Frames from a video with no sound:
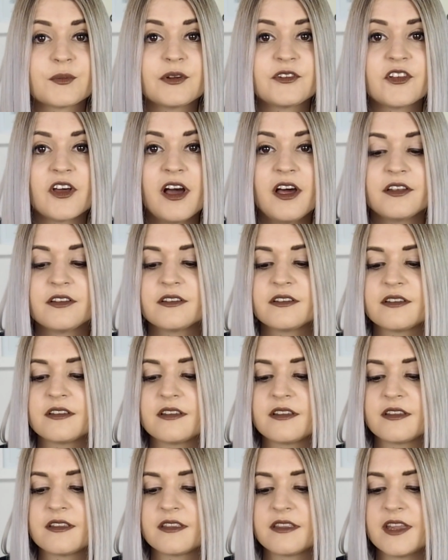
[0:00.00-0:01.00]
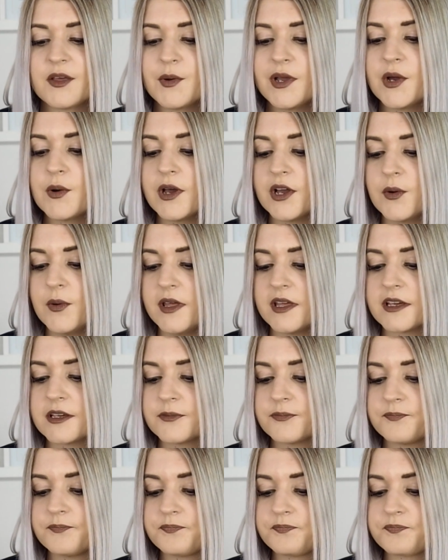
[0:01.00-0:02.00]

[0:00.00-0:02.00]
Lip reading: We're done. That went quite quick.